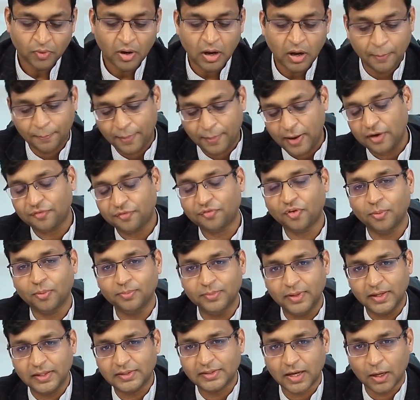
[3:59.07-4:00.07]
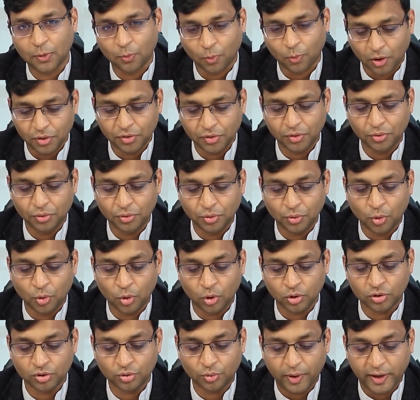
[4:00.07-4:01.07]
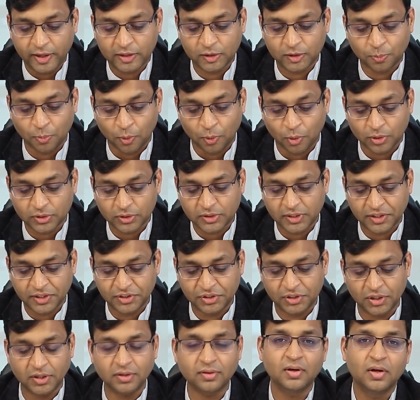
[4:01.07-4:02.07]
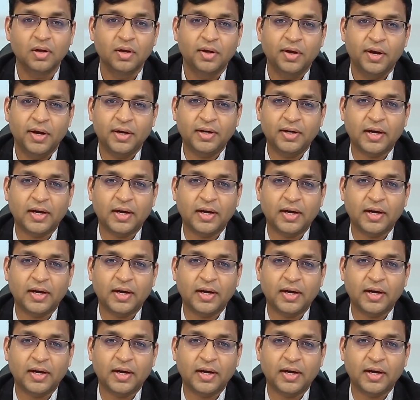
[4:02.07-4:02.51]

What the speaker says: Apart from this, I want you to go through explore section. It